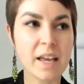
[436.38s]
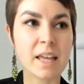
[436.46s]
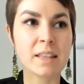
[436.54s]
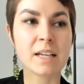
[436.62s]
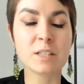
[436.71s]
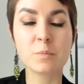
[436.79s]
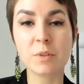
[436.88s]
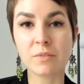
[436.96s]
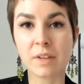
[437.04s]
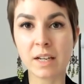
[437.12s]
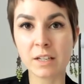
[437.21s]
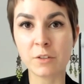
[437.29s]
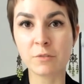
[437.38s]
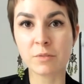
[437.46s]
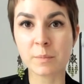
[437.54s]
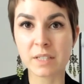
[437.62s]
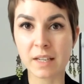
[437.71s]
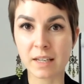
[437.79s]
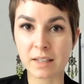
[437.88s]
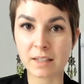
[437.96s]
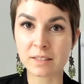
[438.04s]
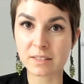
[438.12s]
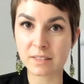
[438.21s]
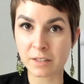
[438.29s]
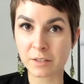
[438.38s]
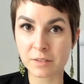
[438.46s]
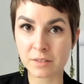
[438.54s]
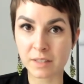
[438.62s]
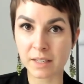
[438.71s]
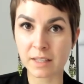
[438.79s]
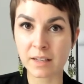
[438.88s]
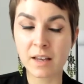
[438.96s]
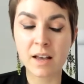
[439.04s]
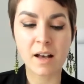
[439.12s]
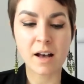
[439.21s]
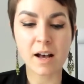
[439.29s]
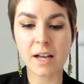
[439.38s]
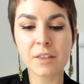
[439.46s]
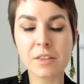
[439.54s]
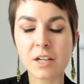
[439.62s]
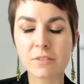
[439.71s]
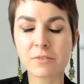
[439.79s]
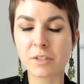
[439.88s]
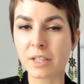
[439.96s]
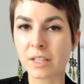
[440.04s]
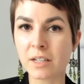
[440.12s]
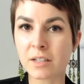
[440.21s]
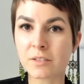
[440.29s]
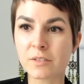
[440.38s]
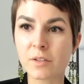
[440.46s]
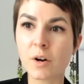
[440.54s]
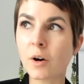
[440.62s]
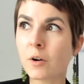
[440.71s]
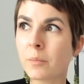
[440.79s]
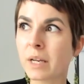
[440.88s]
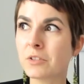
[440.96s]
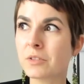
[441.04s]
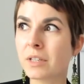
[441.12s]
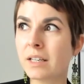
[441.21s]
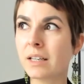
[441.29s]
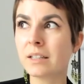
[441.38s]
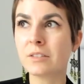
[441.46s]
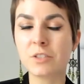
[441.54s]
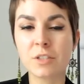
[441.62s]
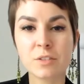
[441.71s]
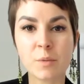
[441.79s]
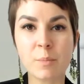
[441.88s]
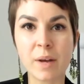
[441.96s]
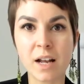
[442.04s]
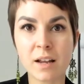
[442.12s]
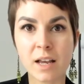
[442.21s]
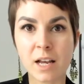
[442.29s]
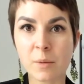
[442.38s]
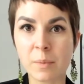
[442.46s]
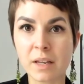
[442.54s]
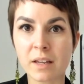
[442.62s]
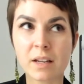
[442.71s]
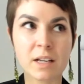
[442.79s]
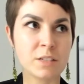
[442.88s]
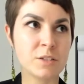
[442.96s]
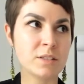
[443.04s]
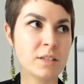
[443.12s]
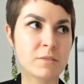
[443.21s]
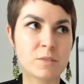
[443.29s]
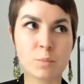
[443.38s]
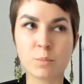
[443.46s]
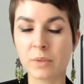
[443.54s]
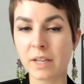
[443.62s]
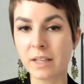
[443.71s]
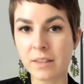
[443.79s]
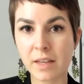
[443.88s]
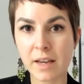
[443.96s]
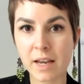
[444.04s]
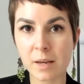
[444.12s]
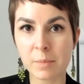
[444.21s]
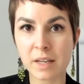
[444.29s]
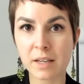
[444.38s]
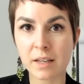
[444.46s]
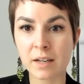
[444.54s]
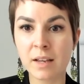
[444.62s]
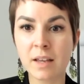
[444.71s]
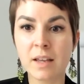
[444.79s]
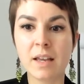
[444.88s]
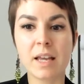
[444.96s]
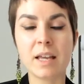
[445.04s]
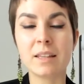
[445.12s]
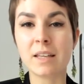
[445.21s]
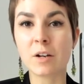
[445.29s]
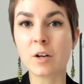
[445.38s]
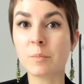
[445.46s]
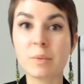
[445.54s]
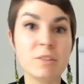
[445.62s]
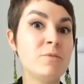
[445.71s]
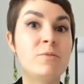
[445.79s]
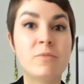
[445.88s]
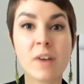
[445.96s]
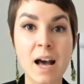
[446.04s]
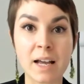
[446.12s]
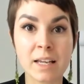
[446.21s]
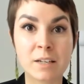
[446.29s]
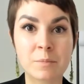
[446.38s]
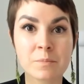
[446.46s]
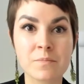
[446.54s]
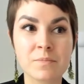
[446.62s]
And that's preventing you from taking it seriously. I thought for years, oh, my drinking is just a bad habit. I just have to break the habit and then I'll be fine.